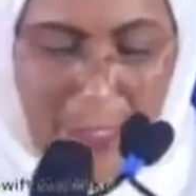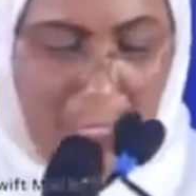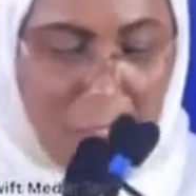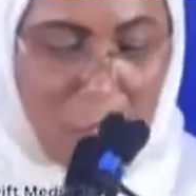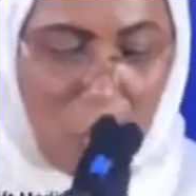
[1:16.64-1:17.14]

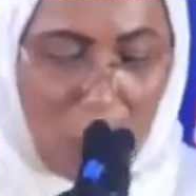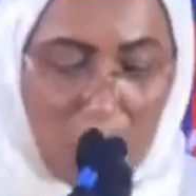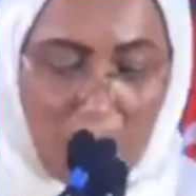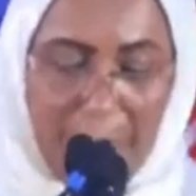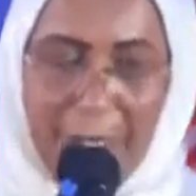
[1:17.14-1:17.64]
Let's
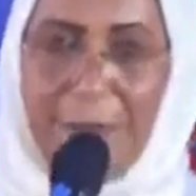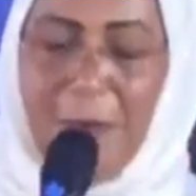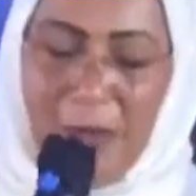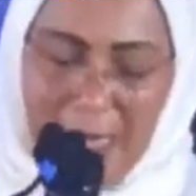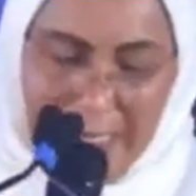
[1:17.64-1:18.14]
all pray
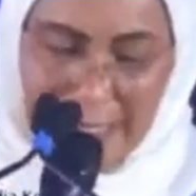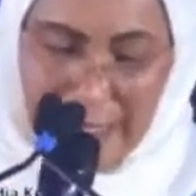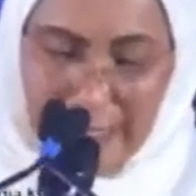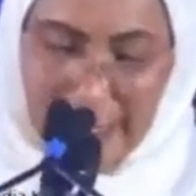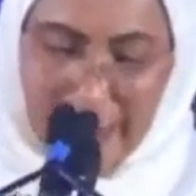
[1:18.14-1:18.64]
for her
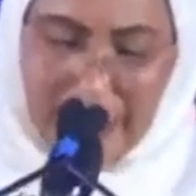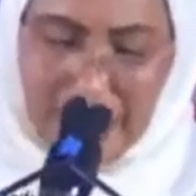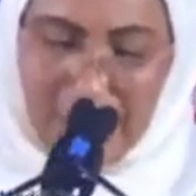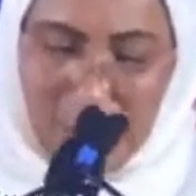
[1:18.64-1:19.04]
healing